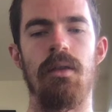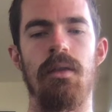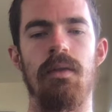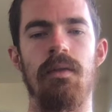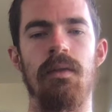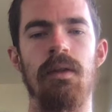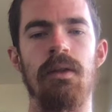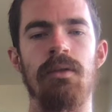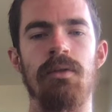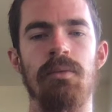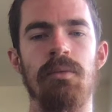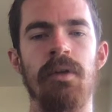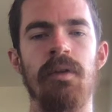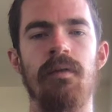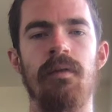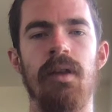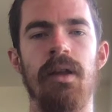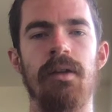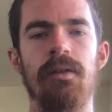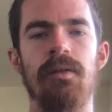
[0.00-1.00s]
These
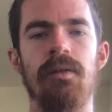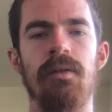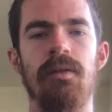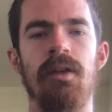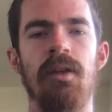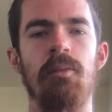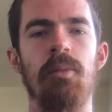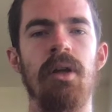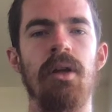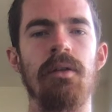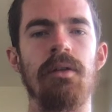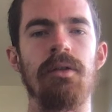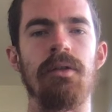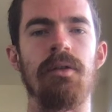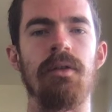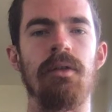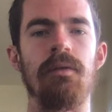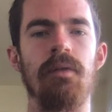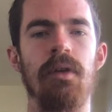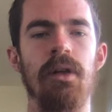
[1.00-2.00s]
reflexes can be
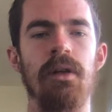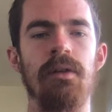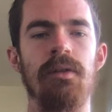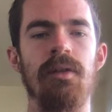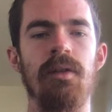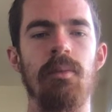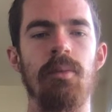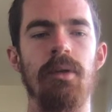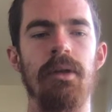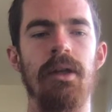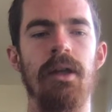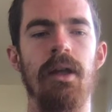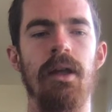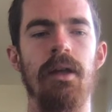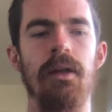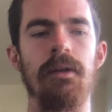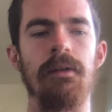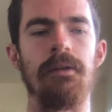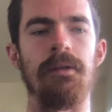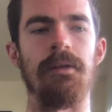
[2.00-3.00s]
understood very simply
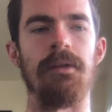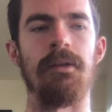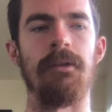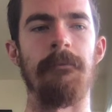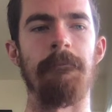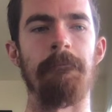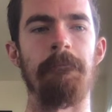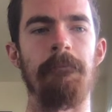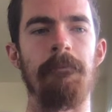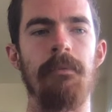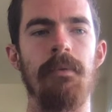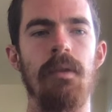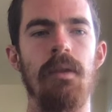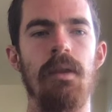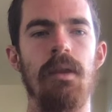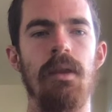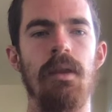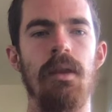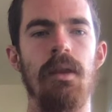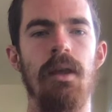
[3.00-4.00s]
as
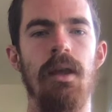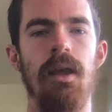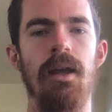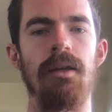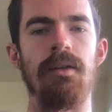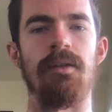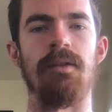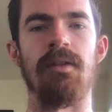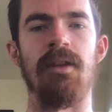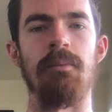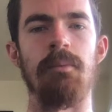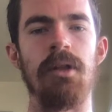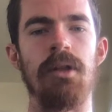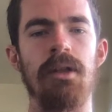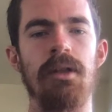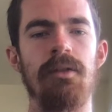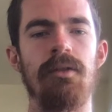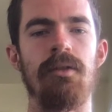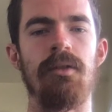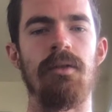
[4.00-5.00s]
a
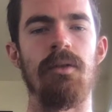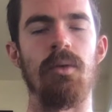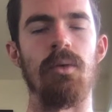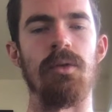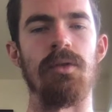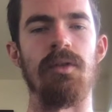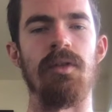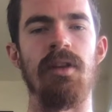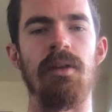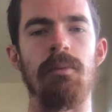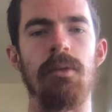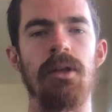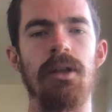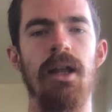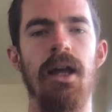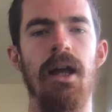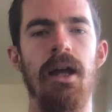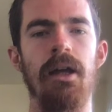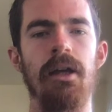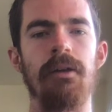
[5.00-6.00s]
stimulus or
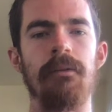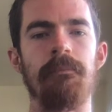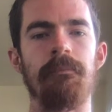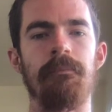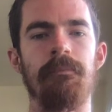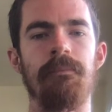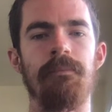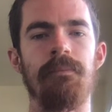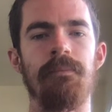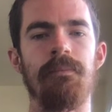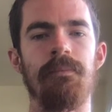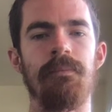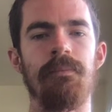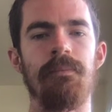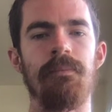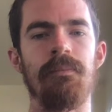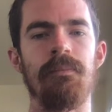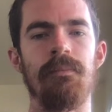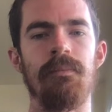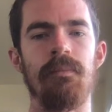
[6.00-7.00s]
stimuli
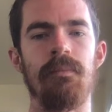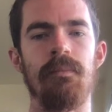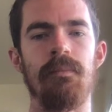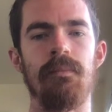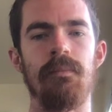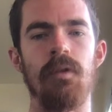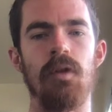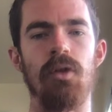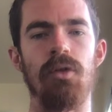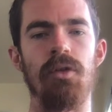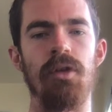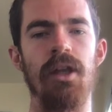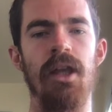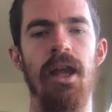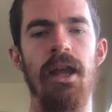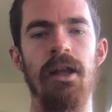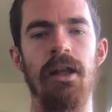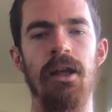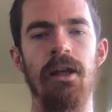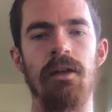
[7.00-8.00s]

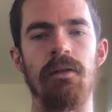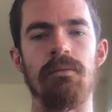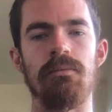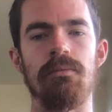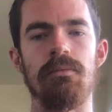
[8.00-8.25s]
creating